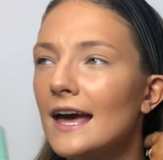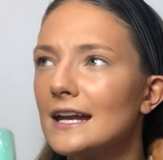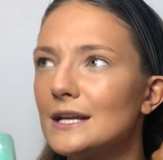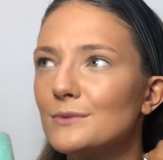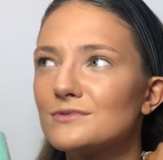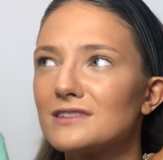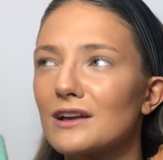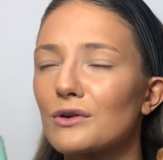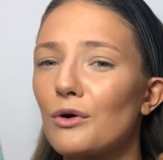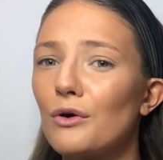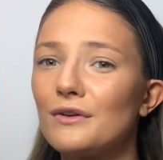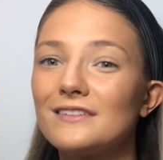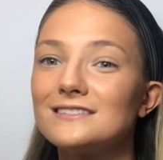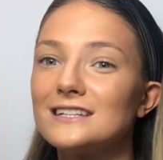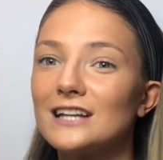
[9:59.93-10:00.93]
He was like,
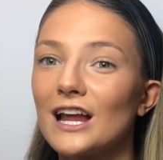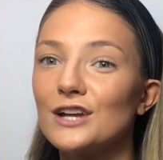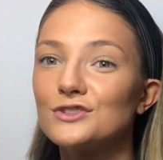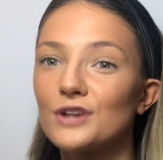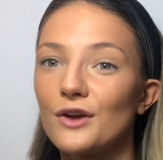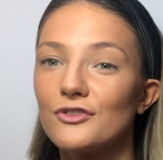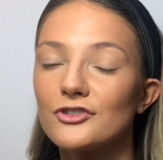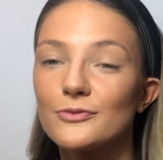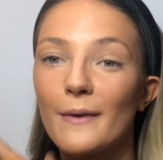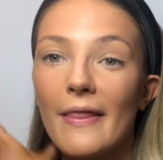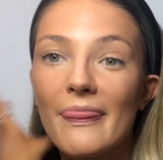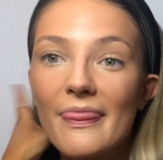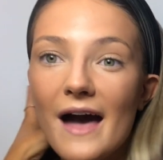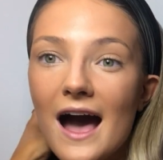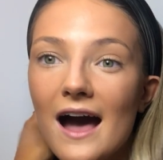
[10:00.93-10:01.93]
honestly, like, don't
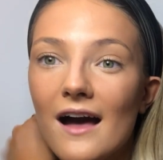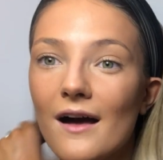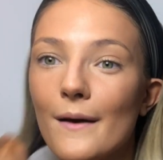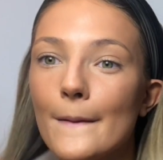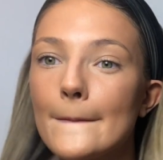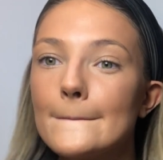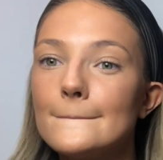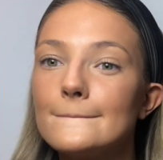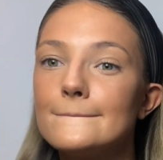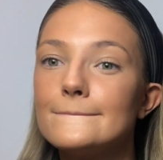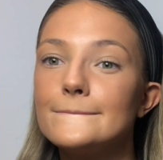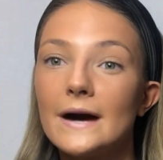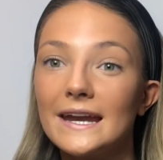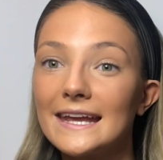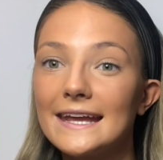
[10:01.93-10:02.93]
spend that
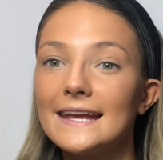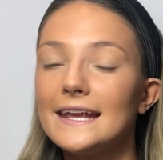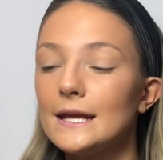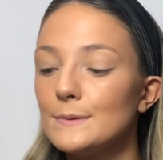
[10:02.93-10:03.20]
money.